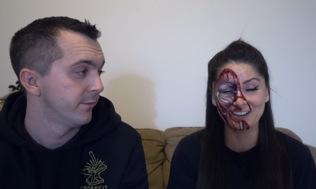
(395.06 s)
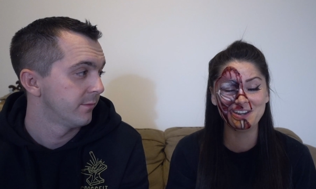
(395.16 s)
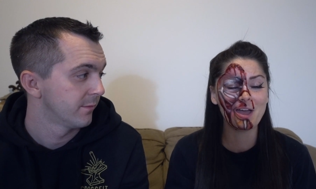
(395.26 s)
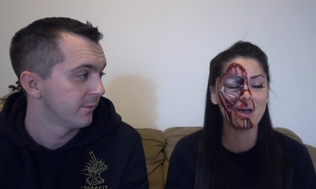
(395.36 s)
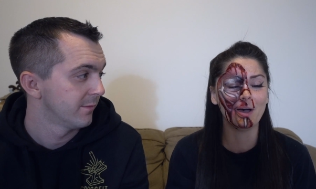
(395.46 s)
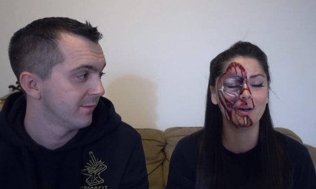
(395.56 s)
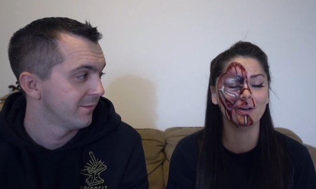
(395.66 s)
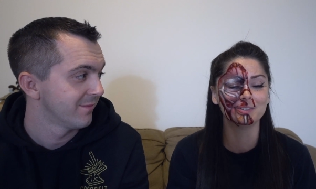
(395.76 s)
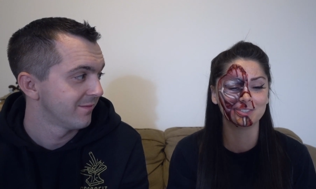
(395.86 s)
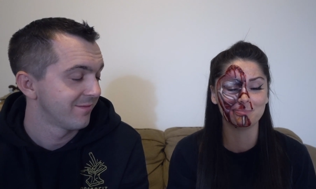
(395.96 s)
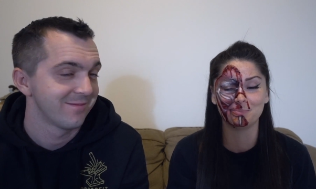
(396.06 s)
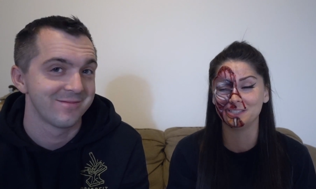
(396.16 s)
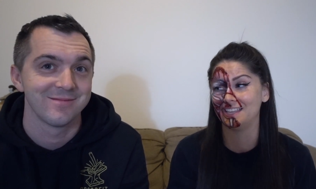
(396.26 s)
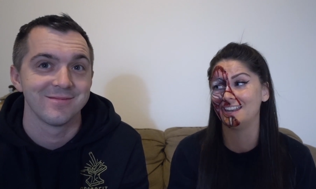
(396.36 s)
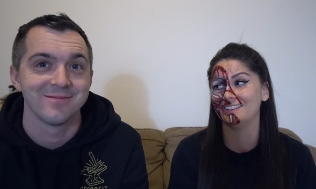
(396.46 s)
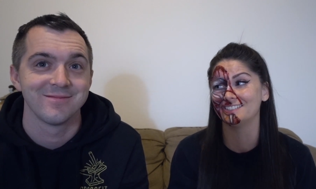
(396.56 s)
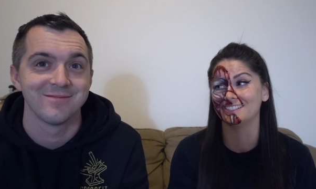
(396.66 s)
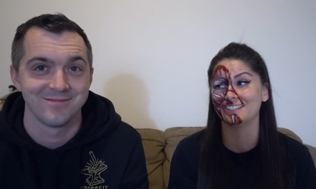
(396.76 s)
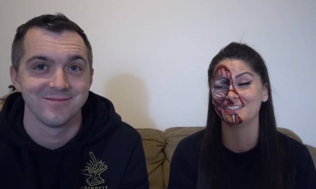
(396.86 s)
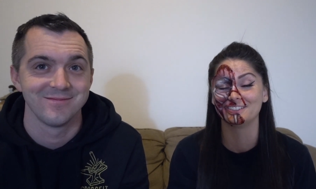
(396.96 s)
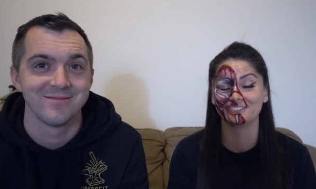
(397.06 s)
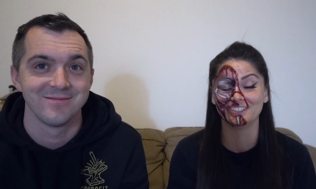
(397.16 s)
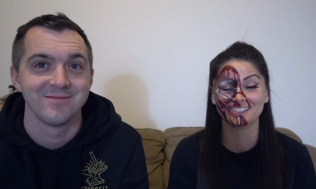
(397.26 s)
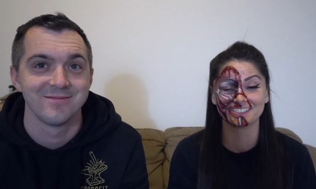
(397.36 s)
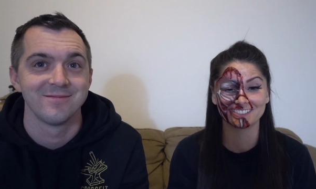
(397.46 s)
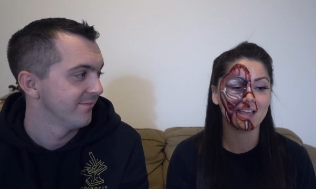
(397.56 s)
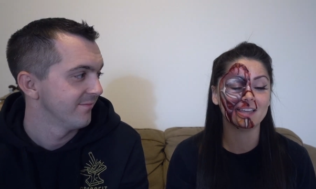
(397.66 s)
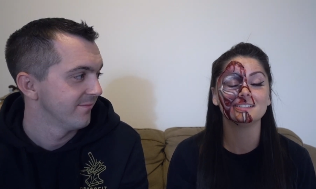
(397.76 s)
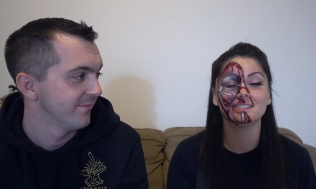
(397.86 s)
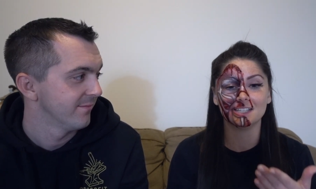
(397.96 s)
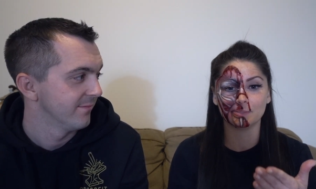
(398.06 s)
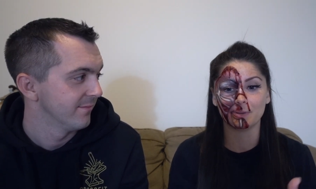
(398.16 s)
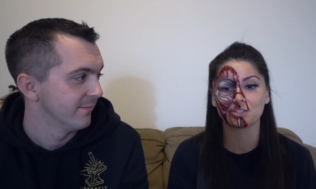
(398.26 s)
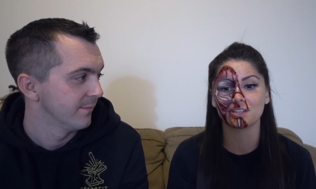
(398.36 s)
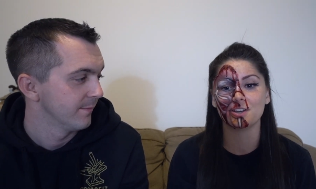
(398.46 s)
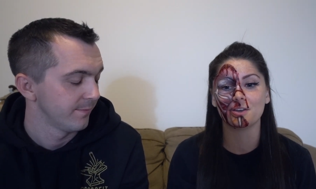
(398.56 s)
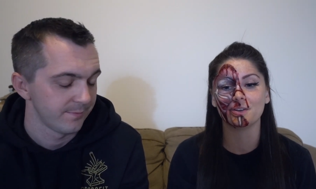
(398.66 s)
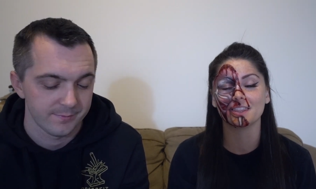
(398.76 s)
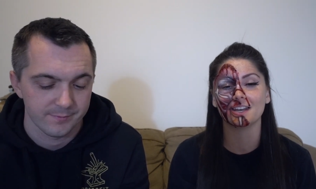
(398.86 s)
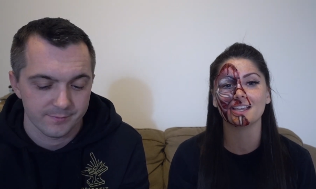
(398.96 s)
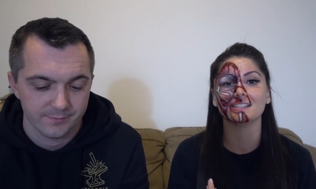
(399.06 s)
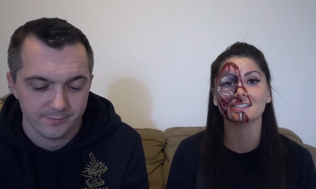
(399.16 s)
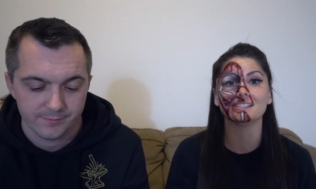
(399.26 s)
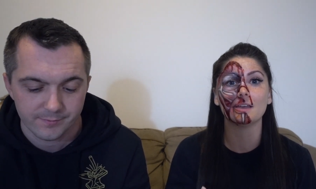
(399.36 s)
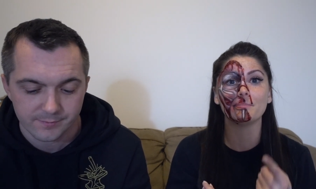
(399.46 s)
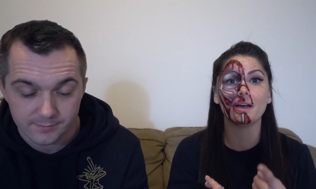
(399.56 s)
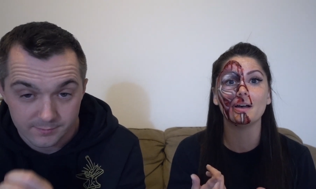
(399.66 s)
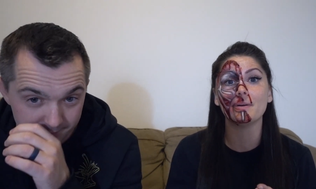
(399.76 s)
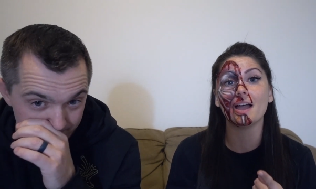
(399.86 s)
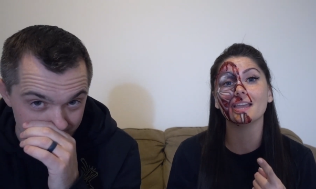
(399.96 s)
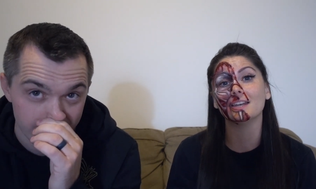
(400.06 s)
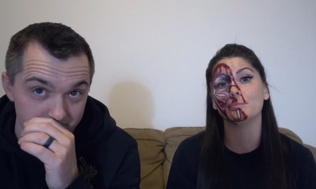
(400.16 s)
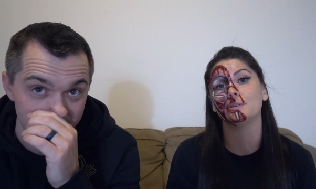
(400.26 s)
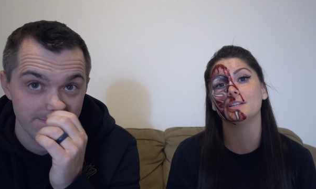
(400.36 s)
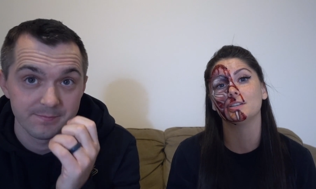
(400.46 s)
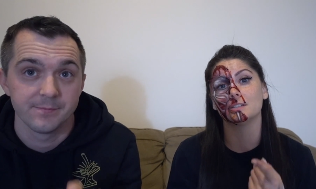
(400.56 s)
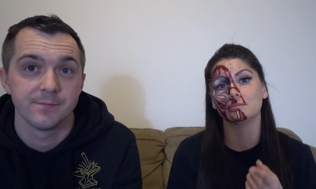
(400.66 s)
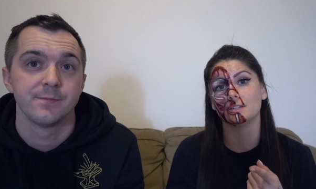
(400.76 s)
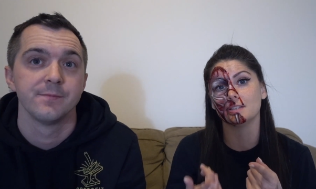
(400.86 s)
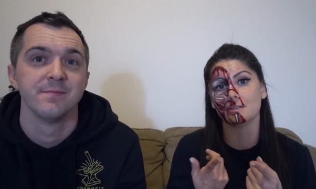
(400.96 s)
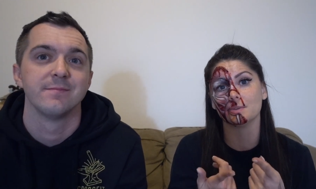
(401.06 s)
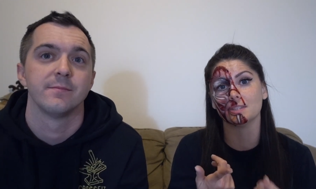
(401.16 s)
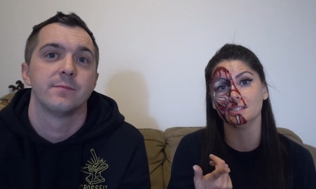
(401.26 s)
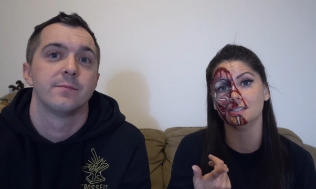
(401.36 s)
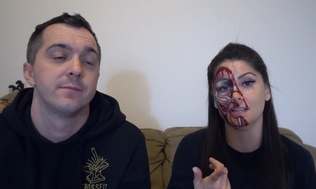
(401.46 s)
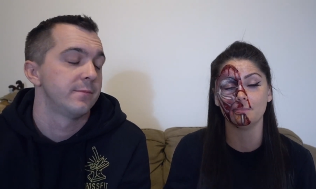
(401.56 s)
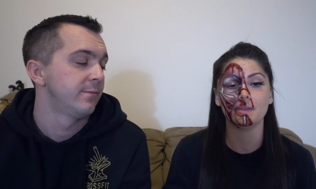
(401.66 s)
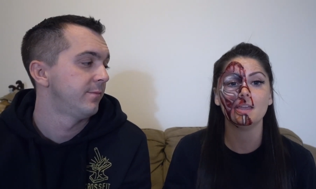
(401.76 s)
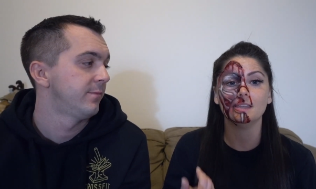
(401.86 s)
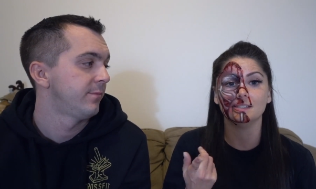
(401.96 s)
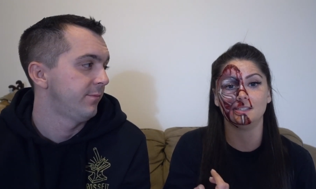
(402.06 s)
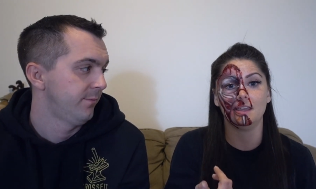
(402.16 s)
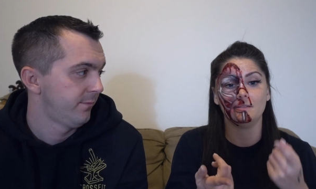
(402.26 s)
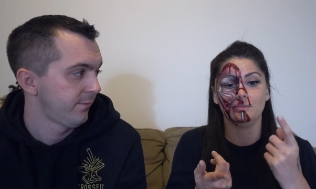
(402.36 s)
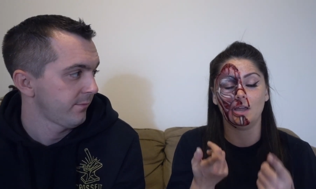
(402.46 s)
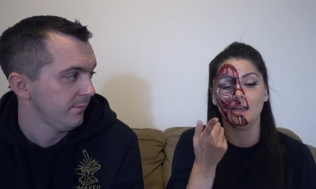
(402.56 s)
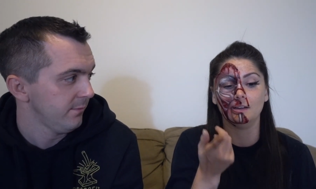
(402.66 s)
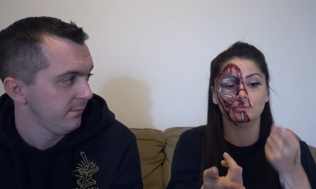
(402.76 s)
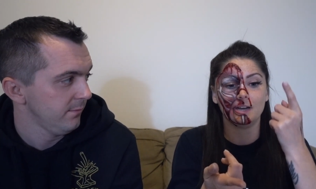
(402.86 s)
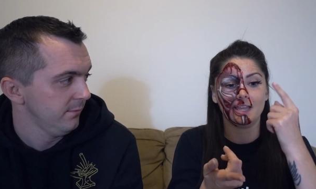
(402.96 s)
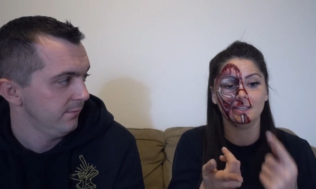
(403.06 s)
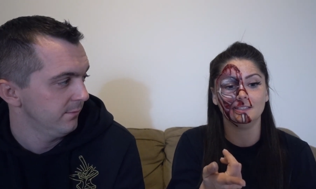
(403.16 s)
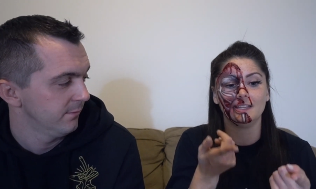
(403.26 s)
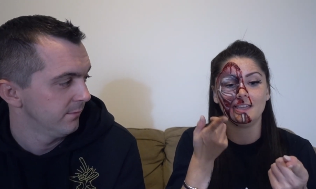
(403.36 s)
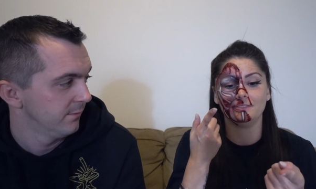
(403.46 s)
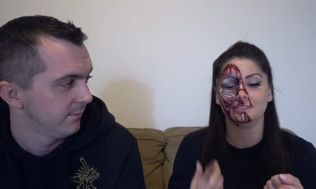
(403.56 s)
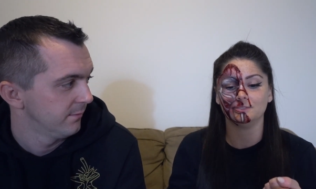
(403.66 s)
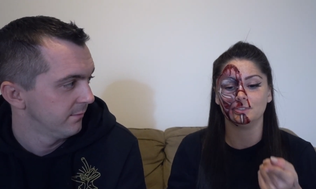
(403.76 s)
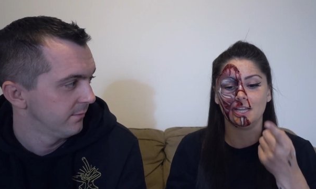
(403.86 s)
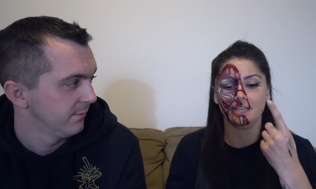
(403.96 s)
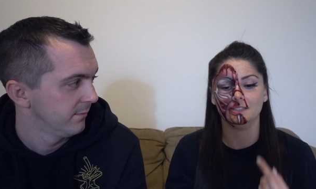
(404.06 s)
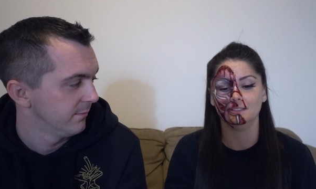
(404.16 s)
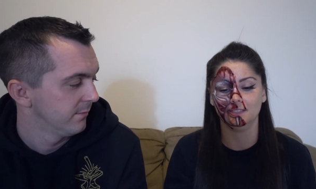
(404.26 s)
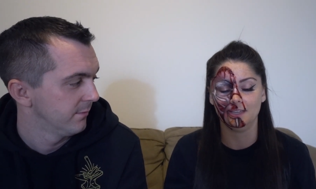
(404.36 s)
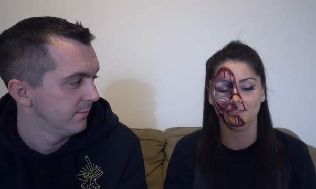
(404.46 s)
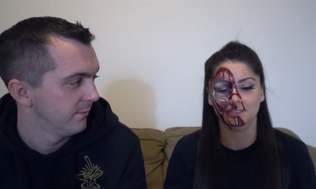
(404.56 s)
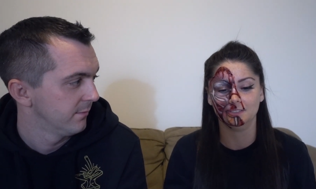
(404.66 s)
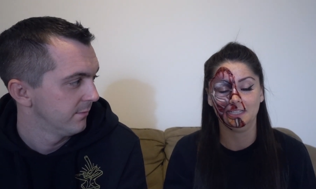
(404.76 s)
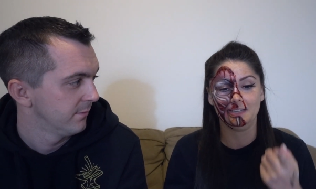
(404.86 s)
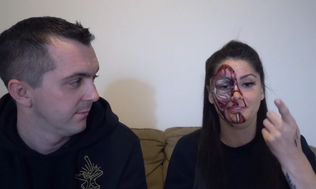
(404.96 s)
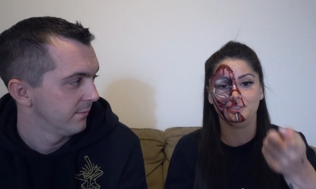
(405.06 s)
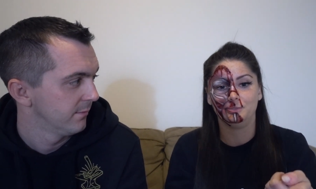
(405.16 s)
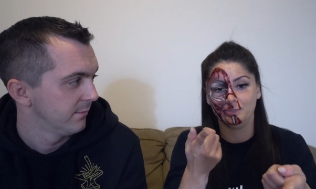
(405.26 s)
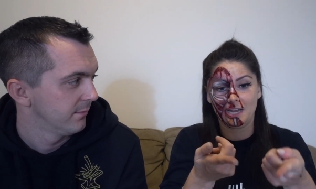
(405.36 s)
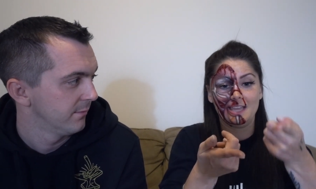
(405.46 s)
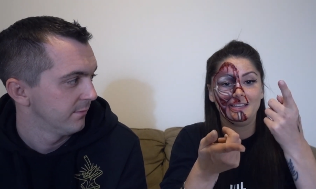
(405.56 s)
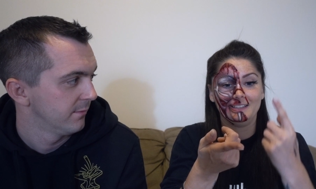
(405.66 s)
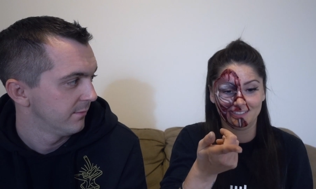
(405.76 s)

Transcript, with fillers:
Speaker 1: No! Don't put that out into the universe. And especially knowing that I can step up, I get a pretty good rhythm with the step, right, left, left, right.